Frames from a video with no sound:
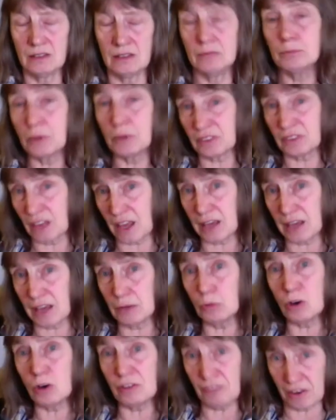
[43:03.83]
but they
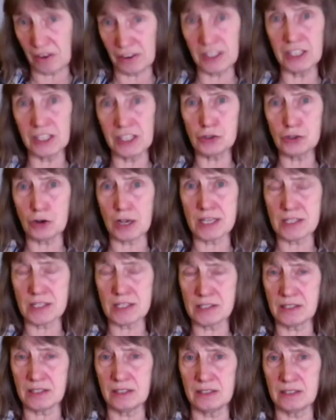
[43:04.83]
were very
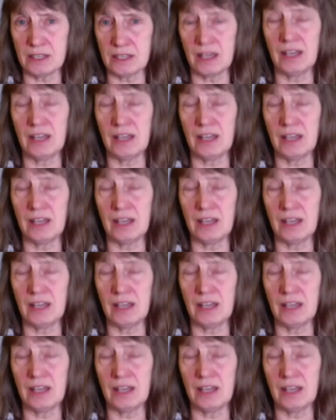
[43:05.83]
interested